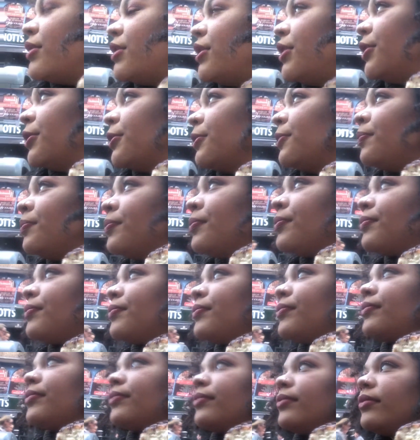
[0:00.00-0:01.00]
to
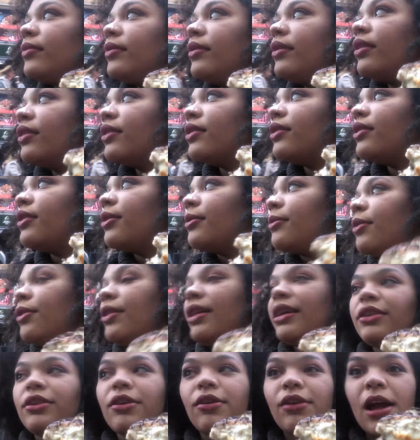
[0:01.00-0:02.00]
the
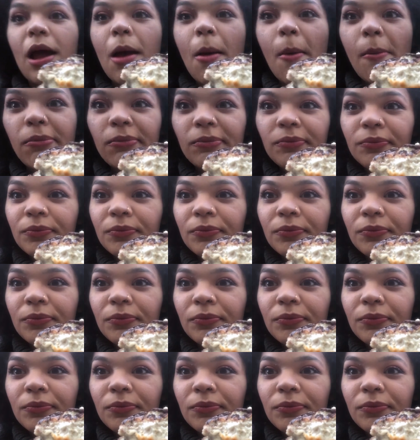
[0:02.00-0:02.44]
Rolling Donut.